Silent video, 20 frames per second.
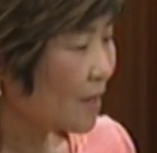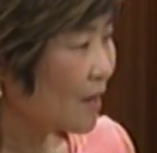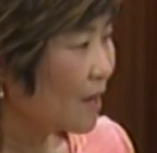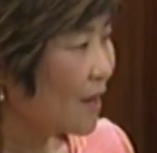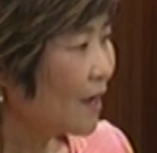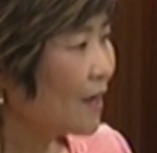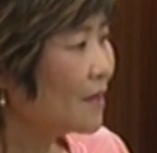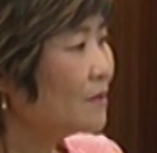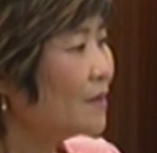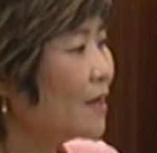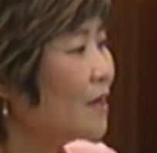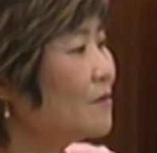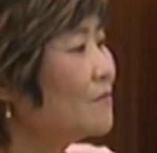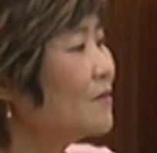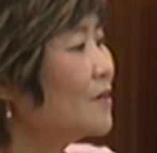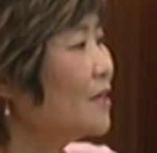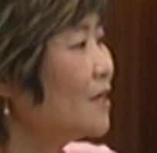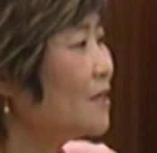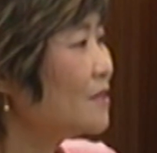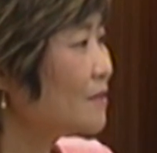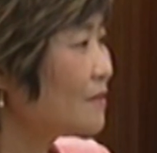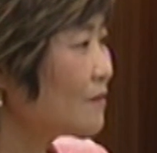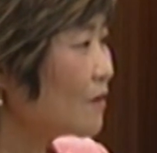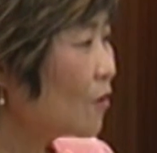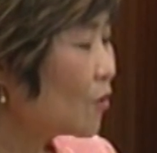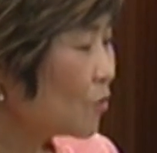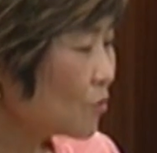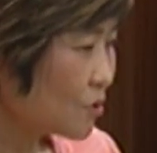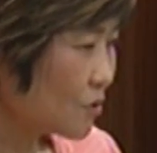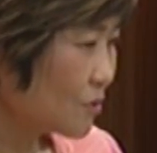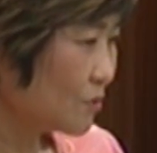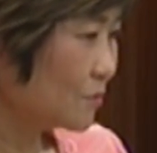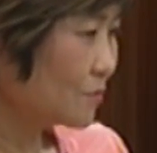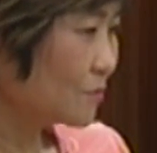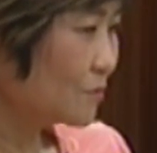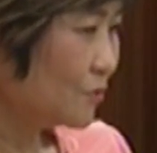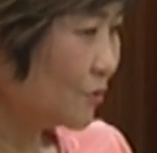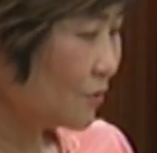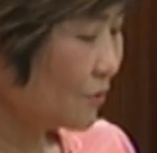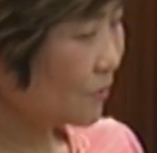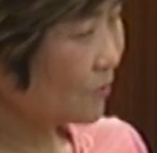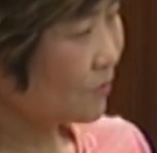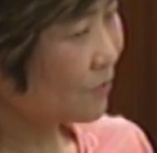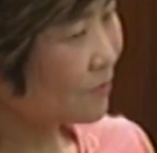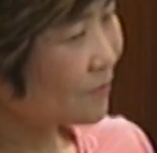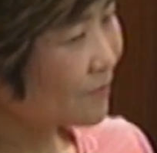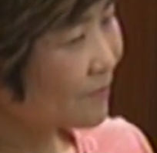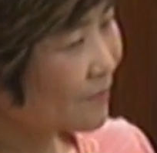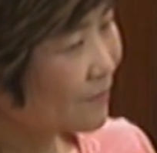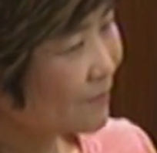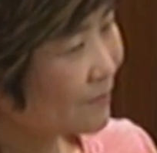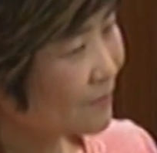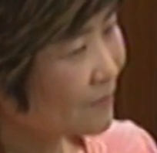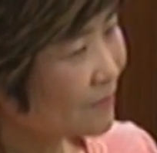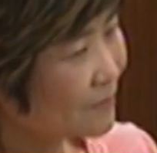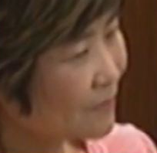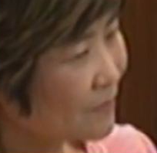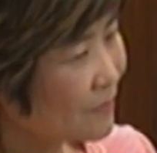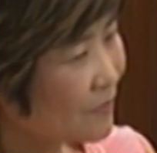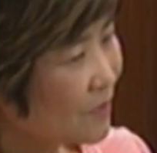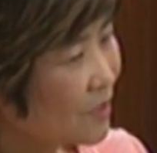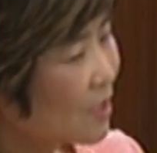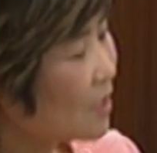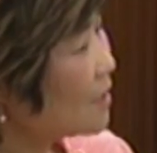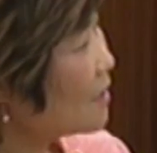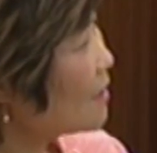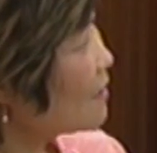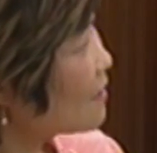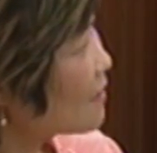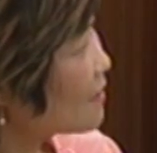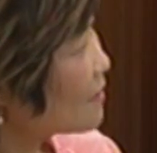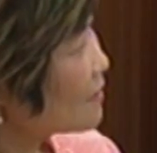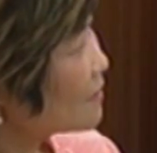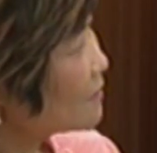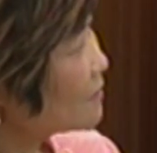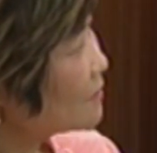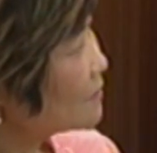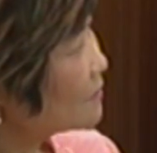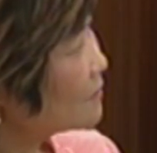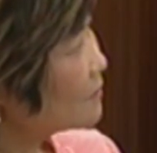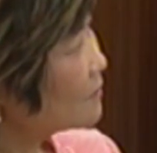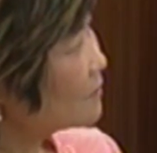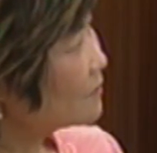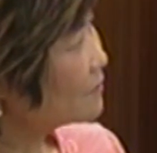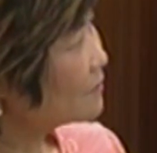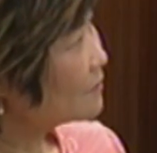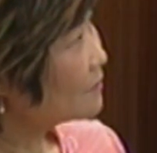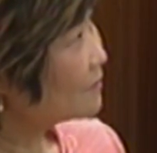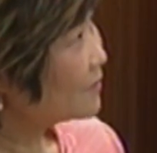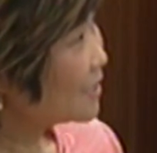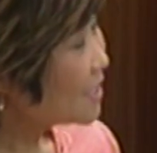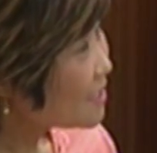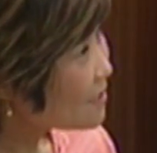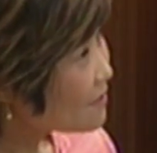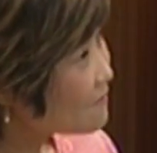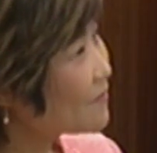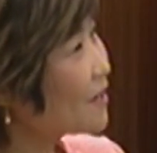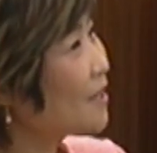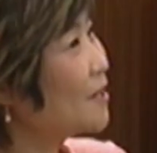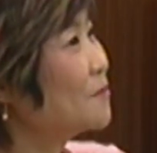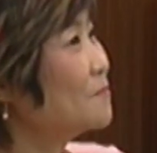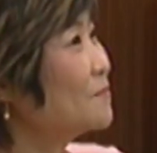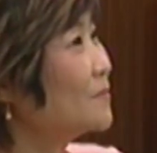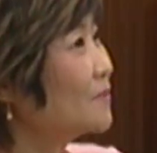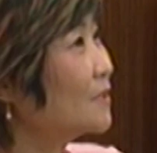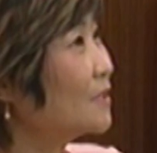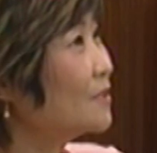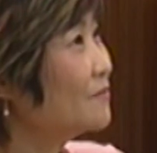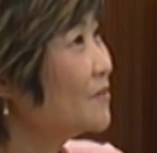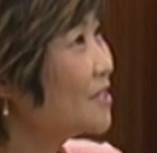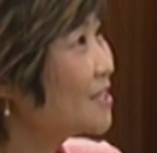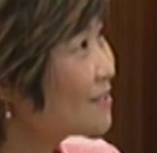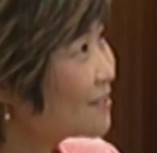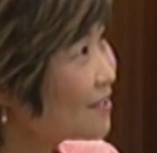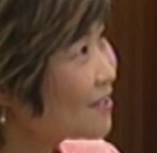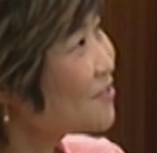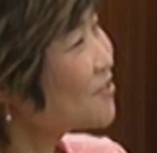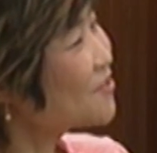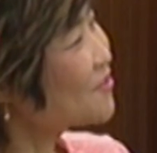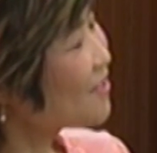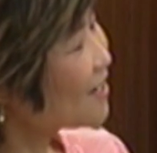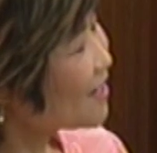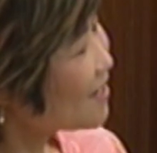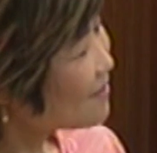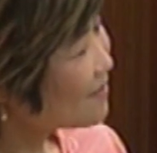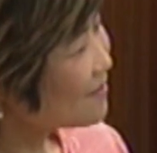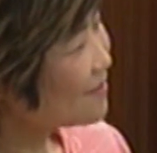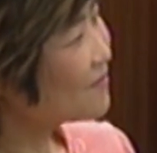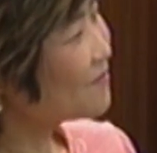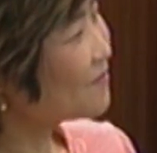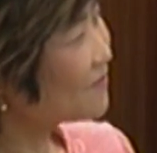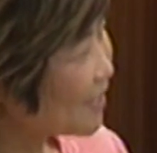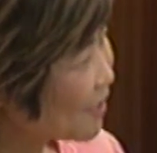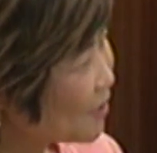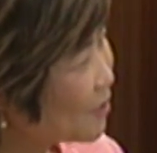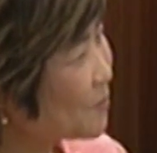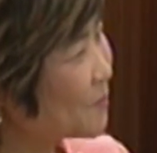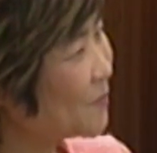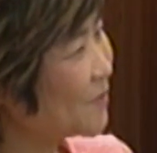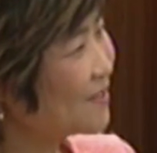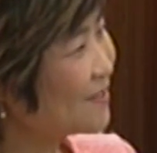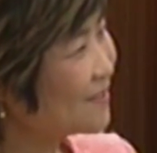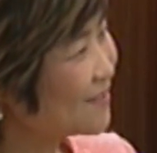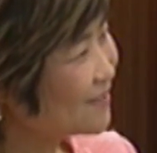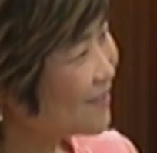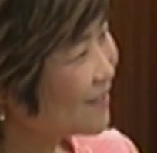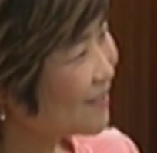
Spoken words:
and that relates also to the research and development